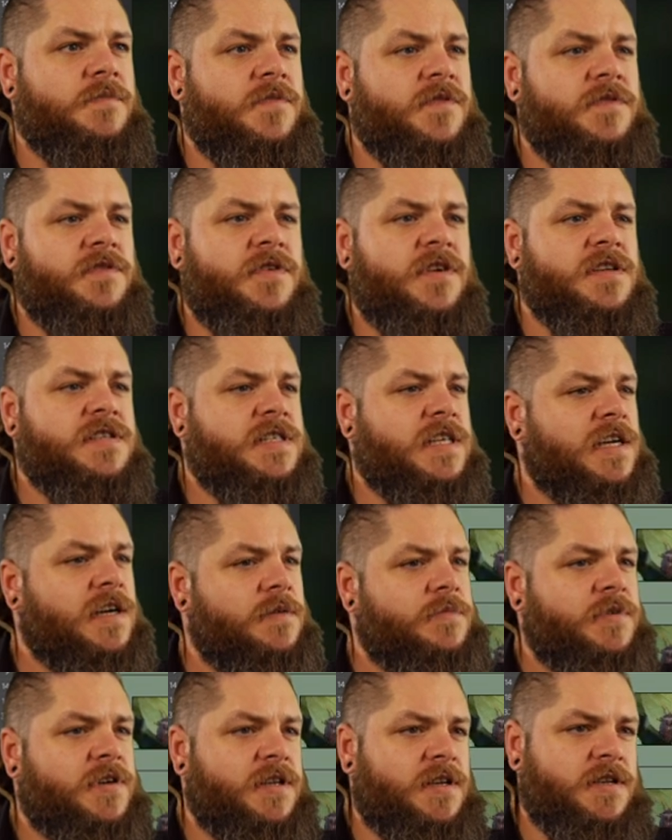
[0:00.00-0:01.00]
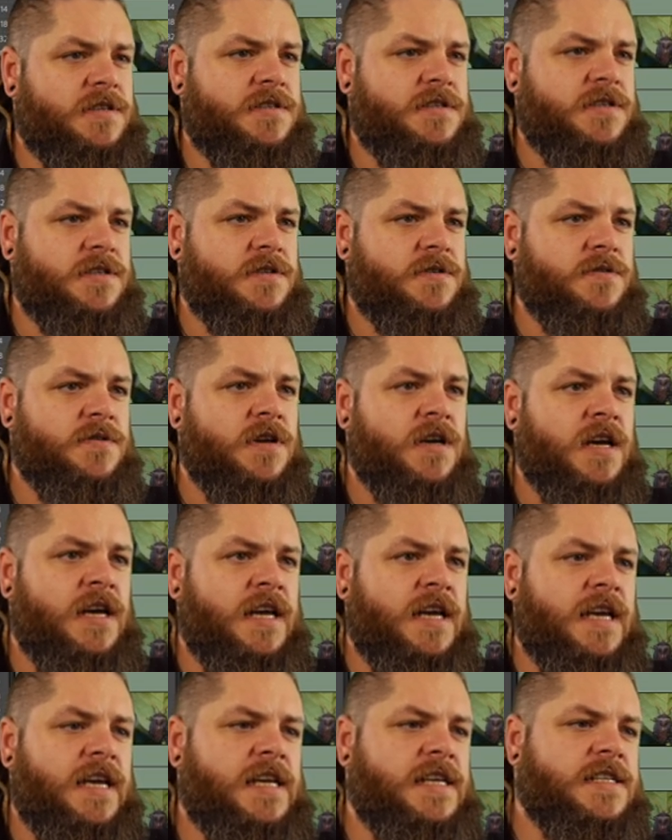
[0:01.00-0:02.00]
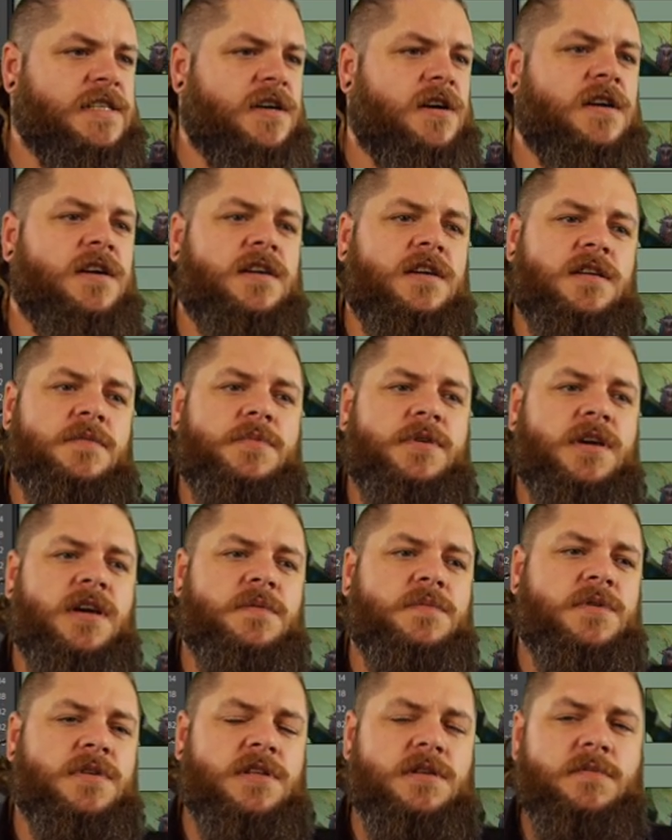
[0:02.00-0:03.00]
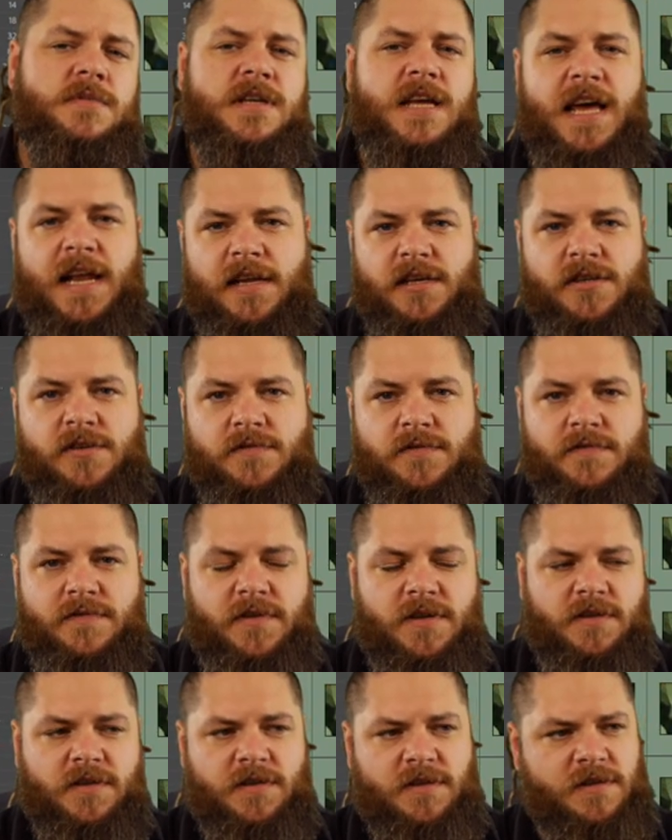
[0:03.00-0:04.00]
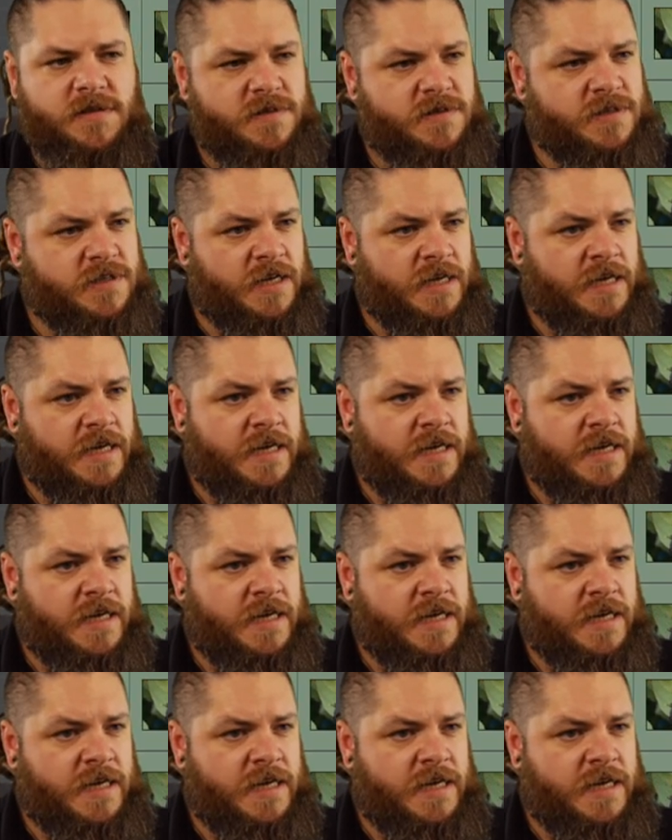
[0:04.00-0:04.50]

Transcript: first thing I'm going to do is I'm going to be opening them in Helicon Focus.